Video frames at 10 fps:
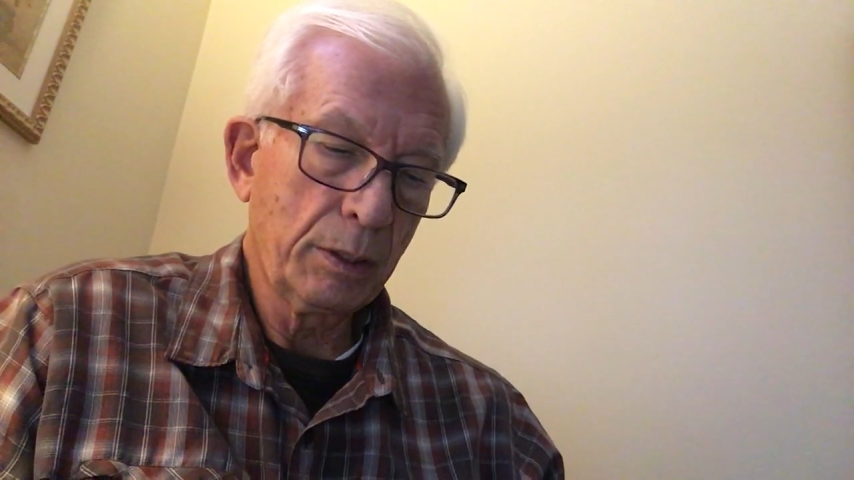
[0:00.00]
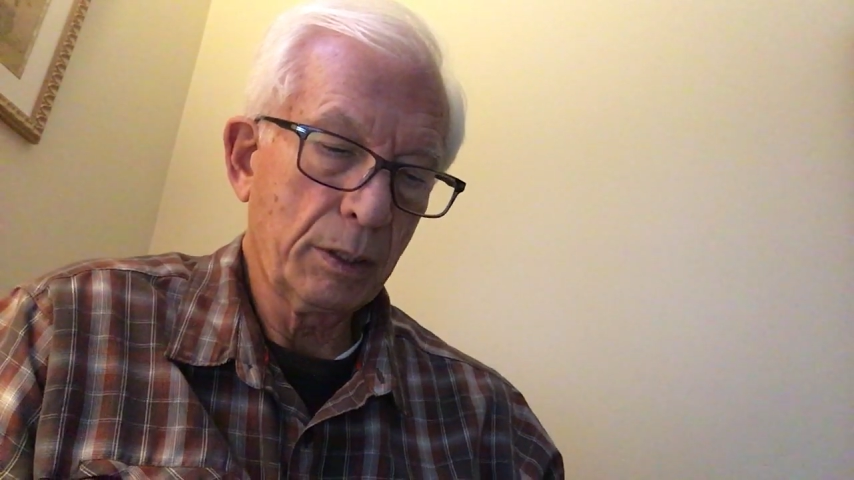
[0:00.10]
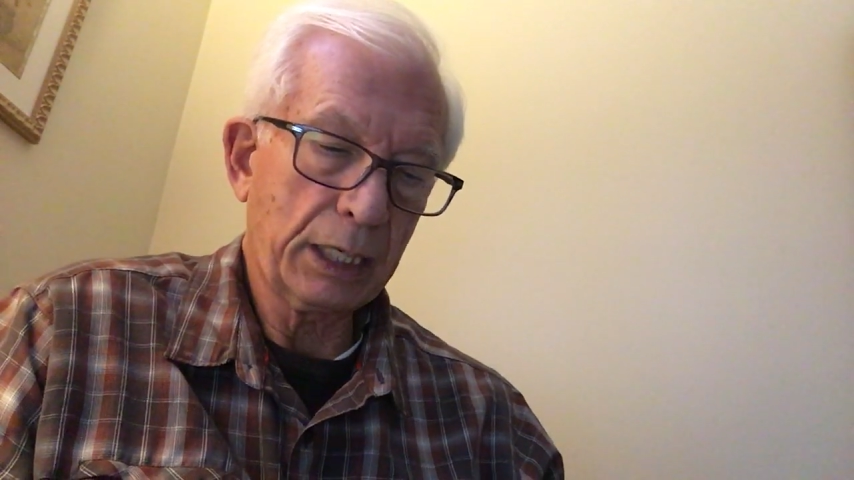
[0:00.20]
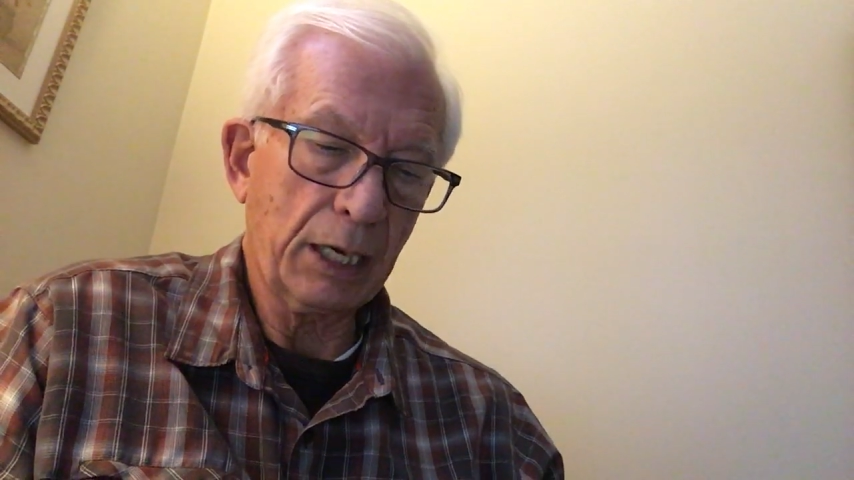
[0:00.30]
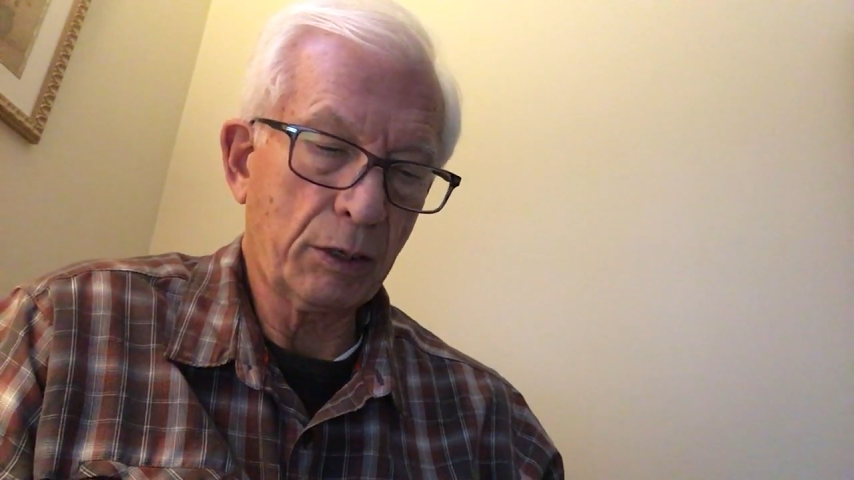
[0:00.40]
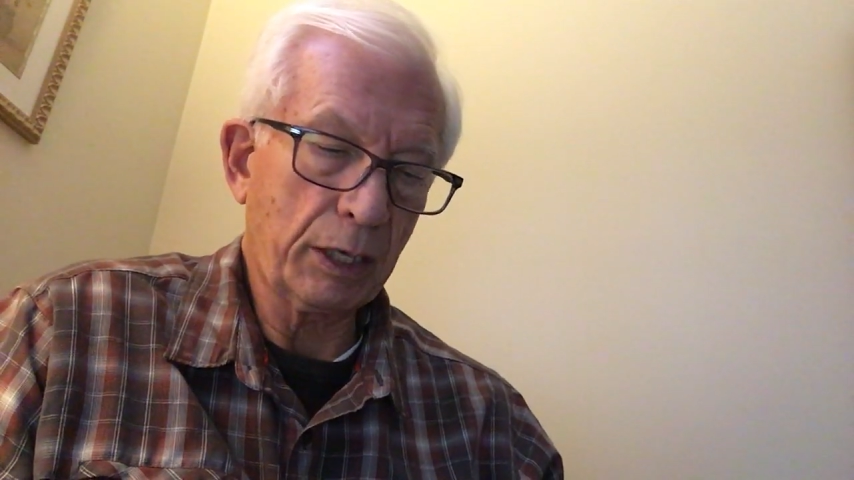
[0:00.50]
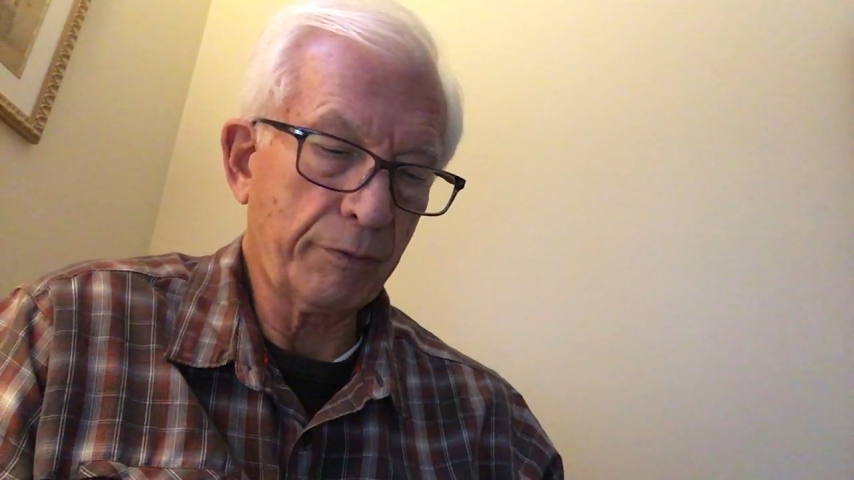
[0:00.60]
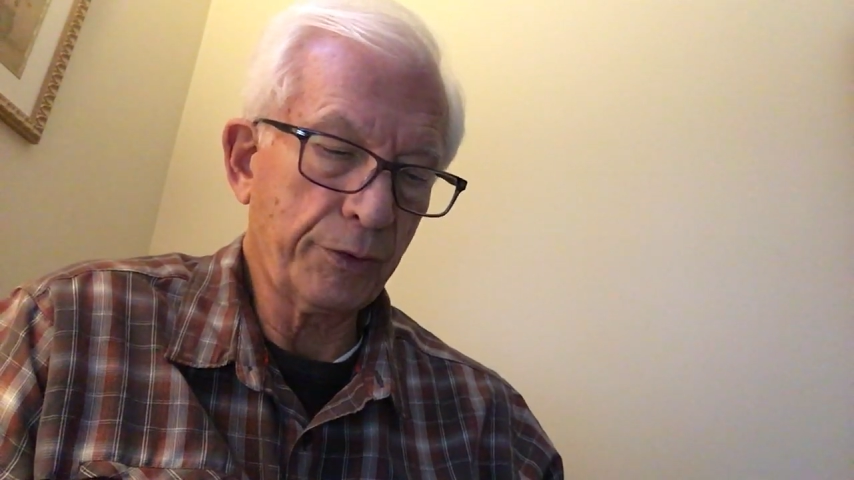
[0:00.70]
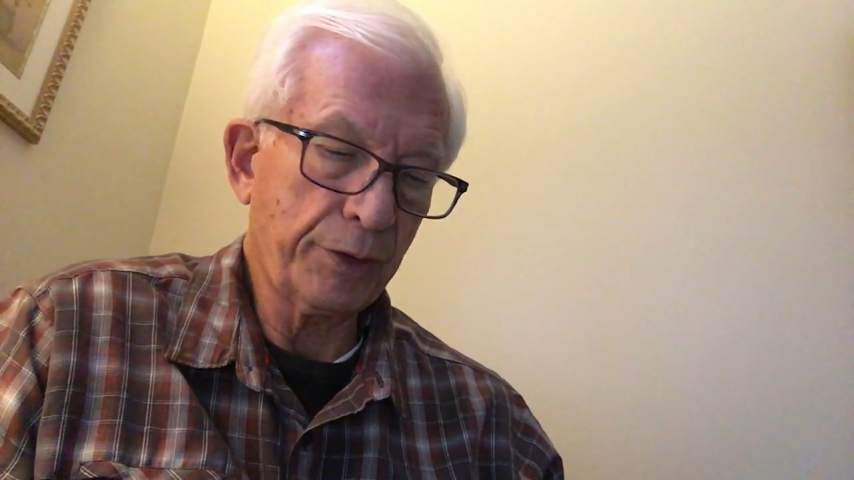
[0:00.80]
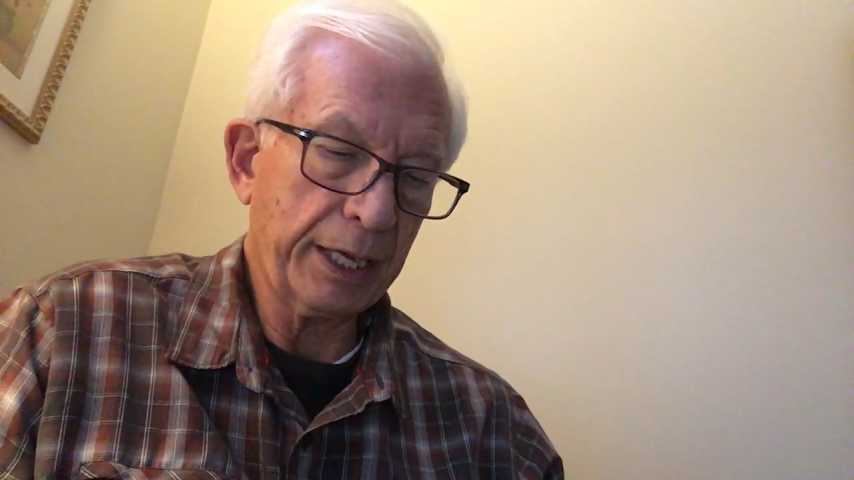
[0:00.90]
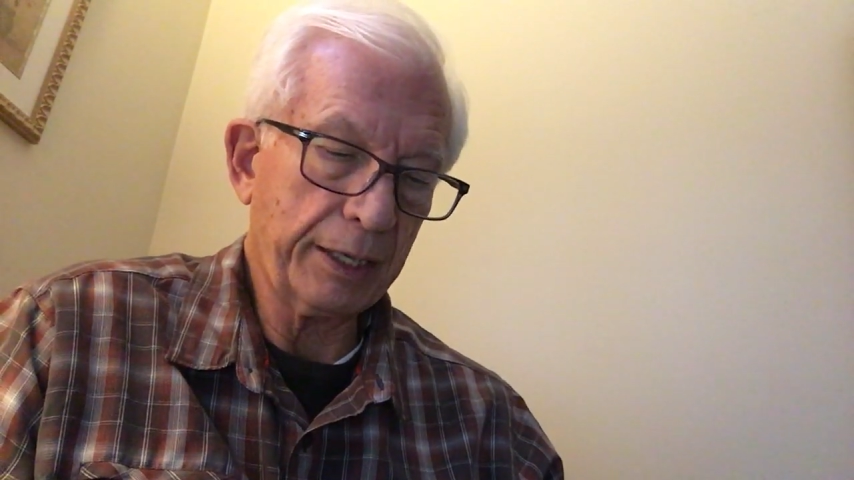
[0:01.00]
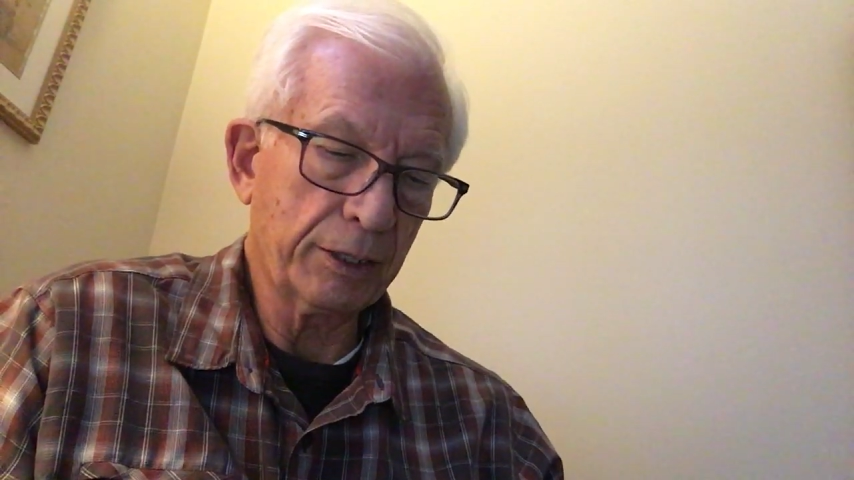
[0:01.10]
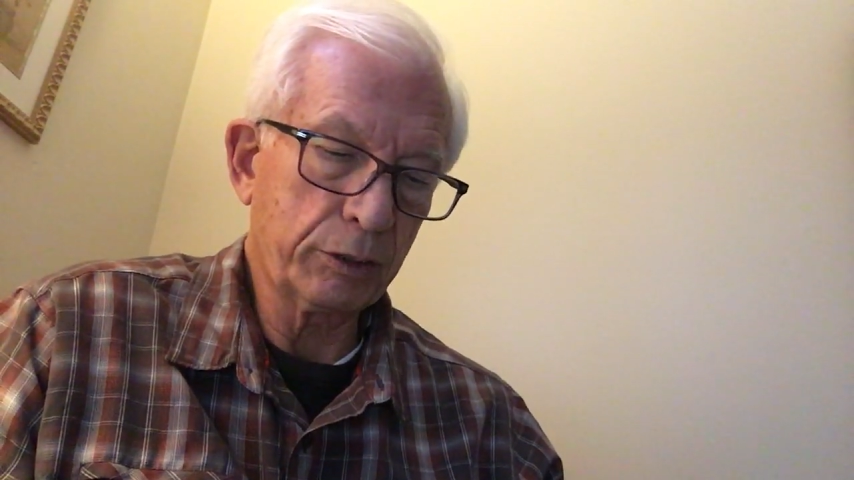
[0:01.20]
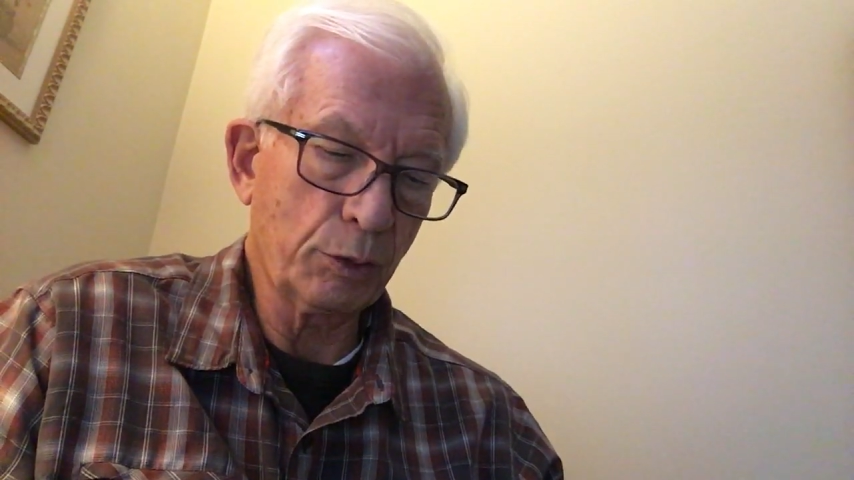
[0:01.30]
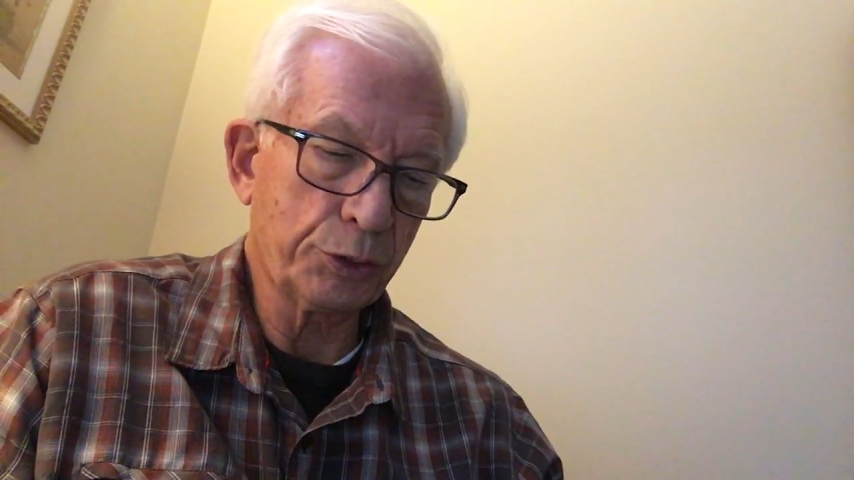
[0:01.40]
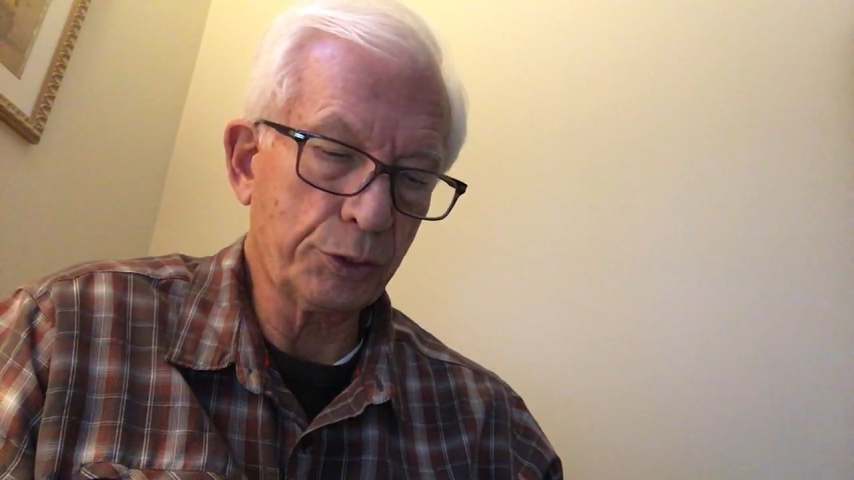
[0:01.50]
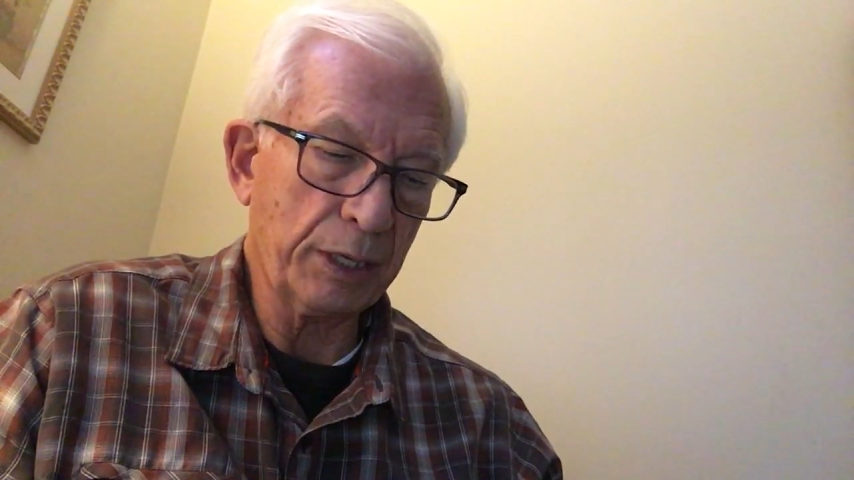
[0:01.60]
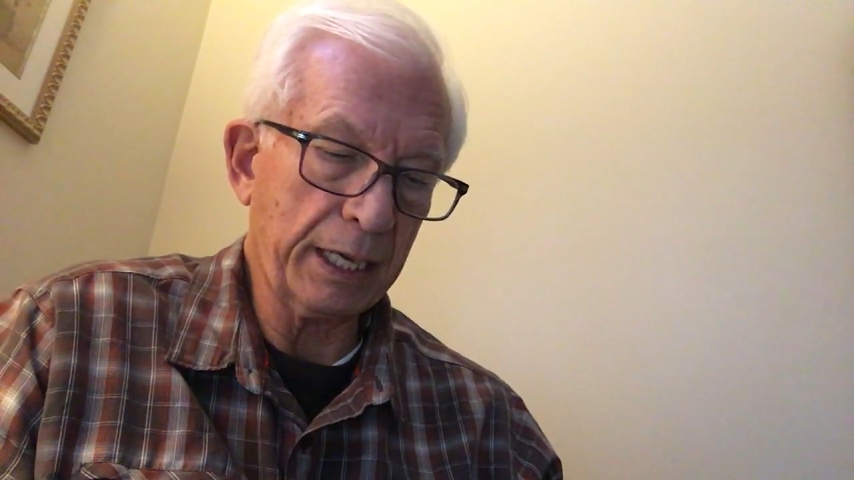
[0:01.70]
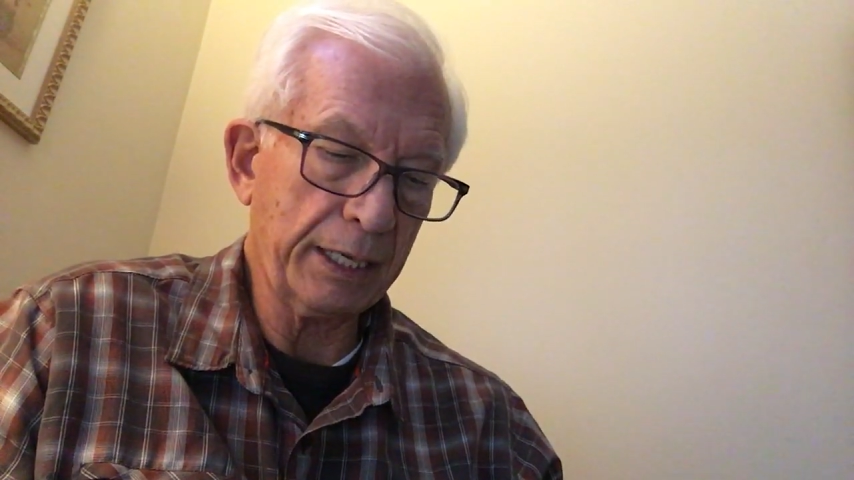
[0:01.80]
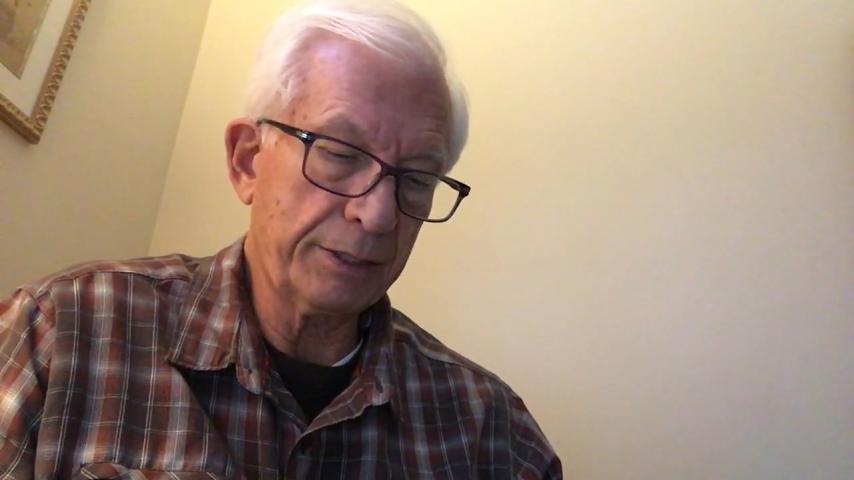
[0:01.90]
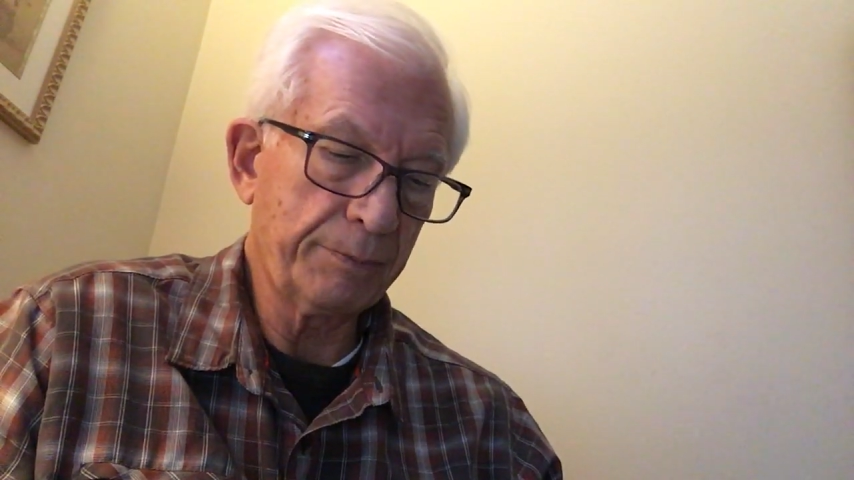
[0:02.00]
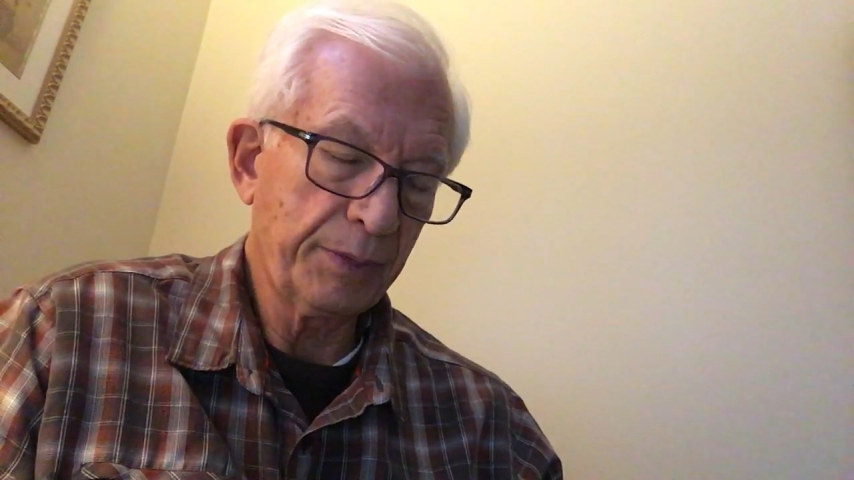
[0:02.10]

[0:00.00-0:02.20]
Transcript: Cow covered her head and closed her eyes